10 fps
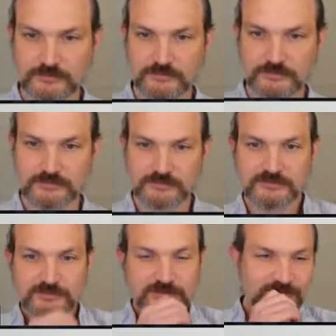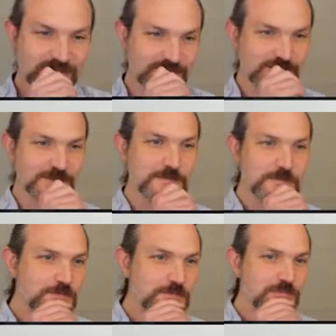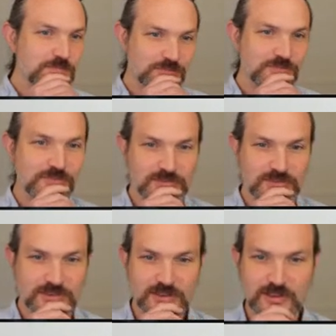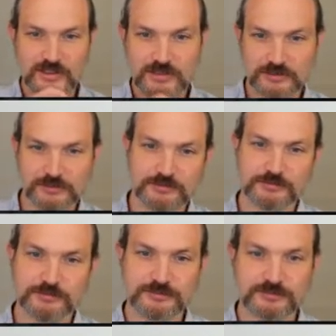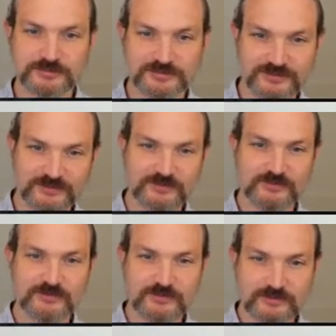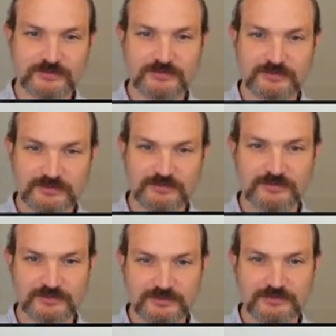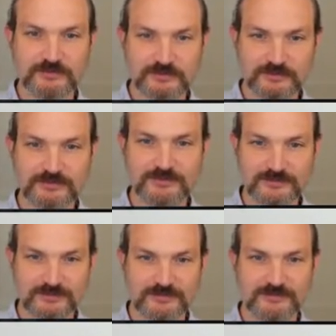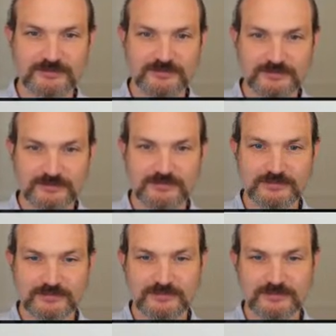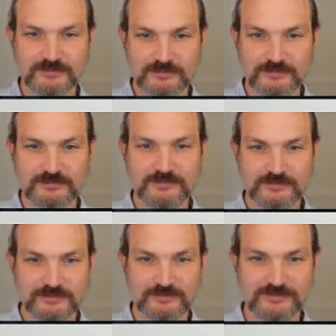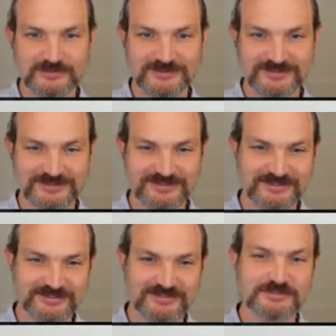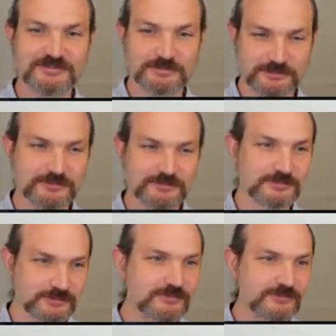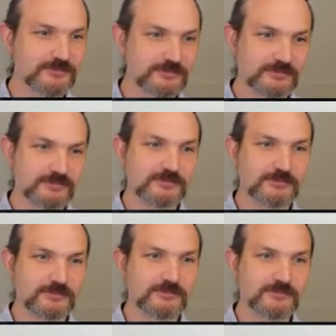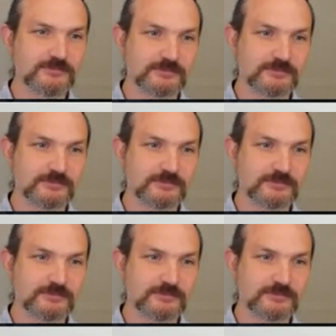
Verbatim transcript: we had a clear focus, I felt, on security this time, even in the main event with uh, some keynotes and many, many talks talking about security